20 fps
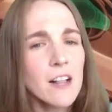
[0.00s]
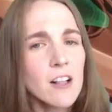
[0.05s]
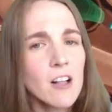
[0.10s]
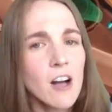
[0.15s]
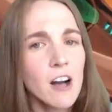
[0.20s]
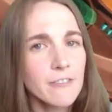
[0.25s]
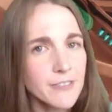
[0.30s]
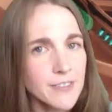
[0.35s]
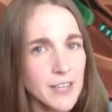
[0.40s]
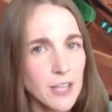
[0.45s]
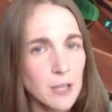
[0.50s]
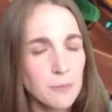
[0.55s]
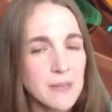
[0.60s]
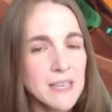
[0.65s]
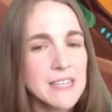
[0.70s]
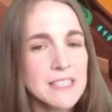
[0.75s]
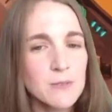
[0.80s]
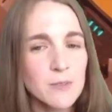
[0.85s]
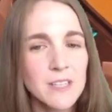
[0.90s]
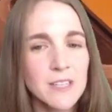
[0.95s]
often help
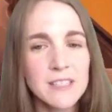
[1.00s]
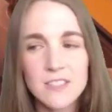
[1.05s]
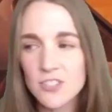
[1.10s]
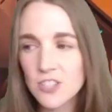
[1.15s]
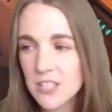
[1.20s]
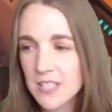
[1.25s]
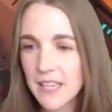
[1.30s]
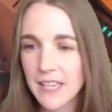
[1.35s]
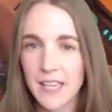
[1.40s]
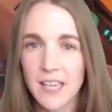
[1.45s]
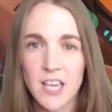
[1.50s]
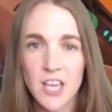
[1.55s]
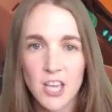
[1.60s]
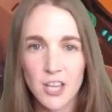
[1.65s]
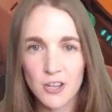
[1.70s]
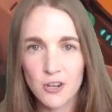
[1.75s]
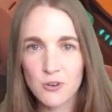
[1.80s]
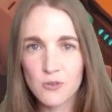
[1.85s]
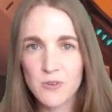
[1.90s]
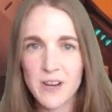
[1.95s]
because when it's just like
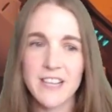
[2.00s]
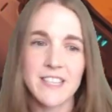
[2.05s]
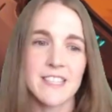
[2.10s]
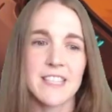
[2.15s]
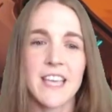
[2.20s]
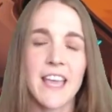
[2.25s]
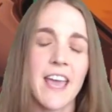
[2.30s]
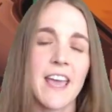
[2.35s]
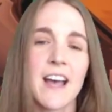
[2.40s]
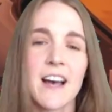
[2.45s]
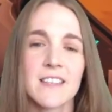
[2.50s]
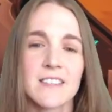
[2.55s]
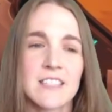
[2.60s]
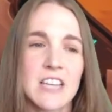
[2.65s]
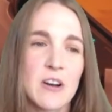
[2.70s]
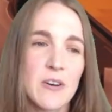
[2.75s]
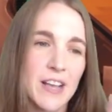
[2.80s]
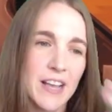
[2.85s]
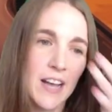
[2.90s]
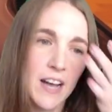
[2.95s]
crazy chaos
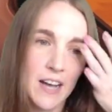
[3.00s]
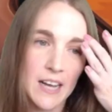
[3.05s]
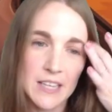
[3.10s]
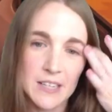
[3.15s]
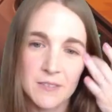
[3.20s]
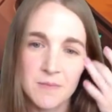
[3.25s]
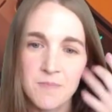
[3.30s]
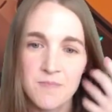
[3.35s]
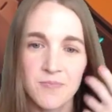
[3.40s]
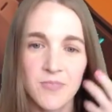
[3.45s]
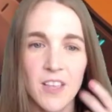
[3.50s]
going on,